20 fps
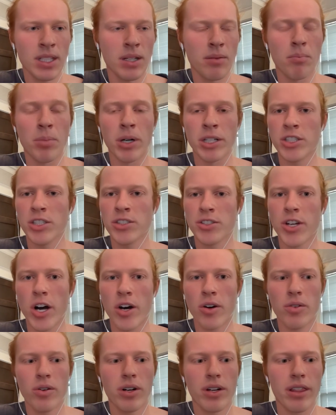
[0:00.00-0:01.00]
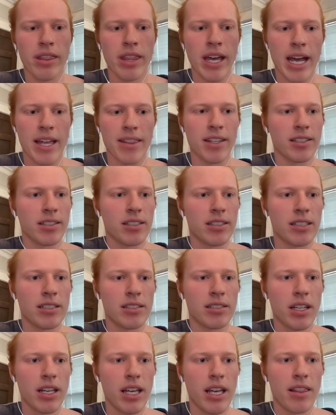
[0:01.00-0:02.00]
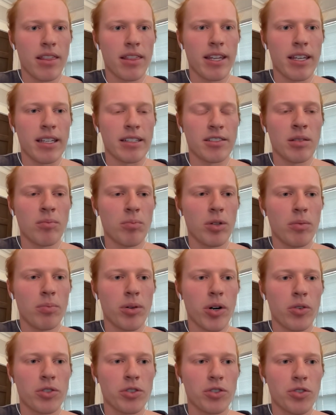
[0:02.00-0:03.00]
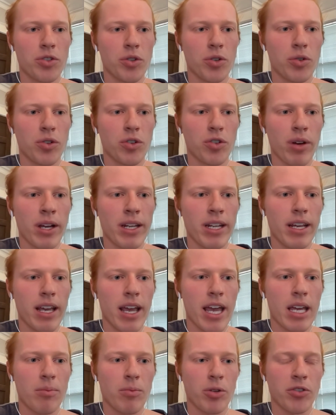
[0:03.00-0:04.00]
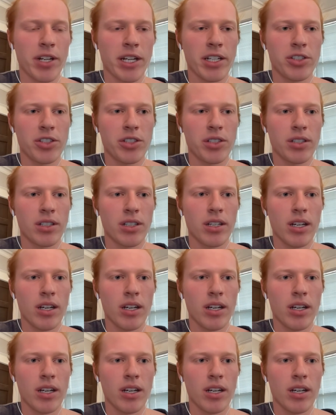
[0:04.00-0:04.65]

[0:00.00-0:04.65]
But just know that this is the simple approach to creating a mutation